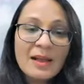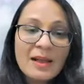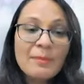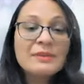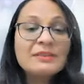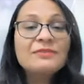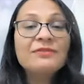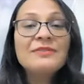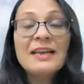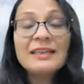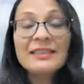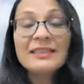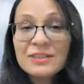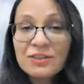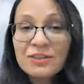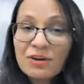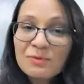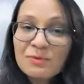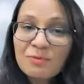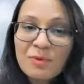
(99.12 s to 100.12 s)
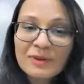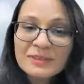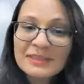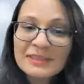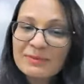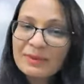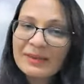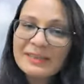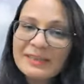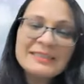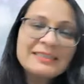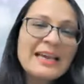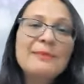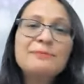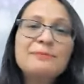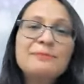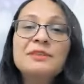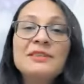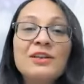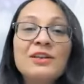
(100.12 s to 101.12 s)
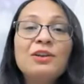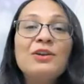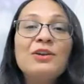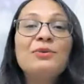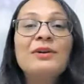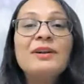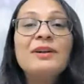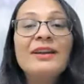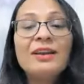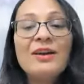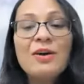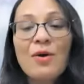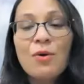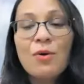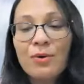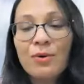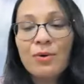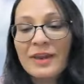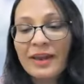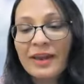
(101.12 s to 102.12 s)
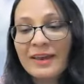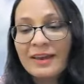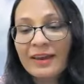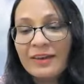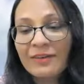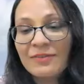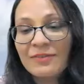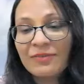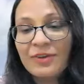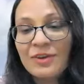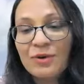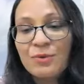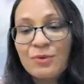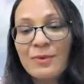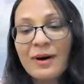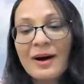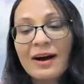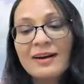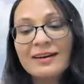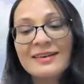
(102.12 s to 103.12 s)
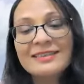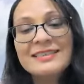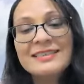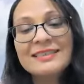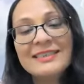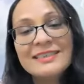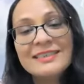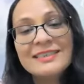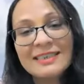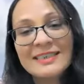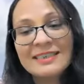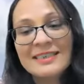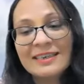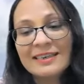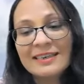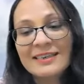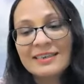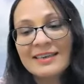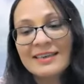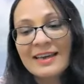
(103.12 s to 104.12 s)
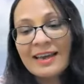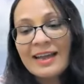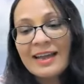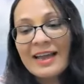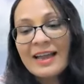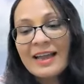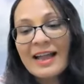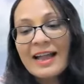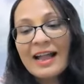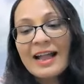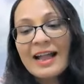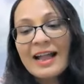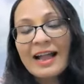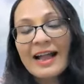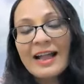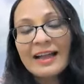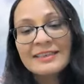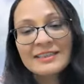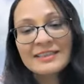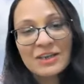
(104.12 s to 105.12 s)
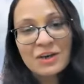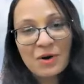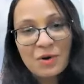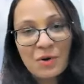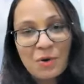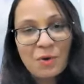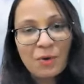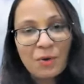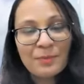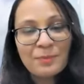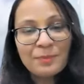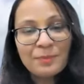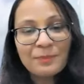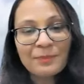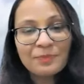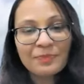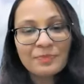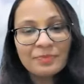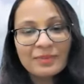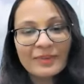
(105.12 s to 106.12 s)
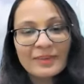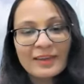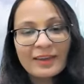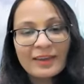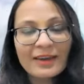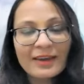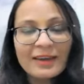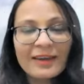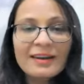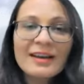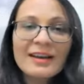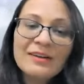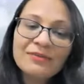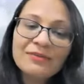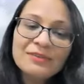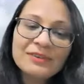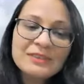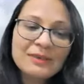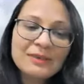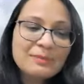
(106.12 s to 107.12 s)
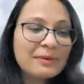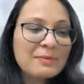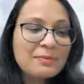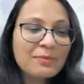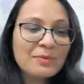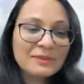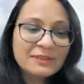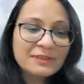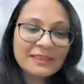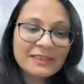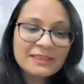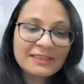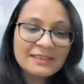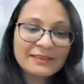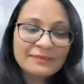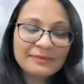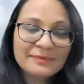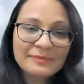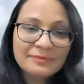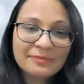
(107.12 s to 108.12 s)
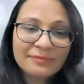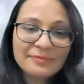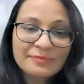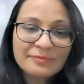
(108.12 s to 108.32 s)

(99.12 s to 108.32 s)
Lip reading: But if that's not possible, it's absolutely okay if you are seated at your home in a comfortable position.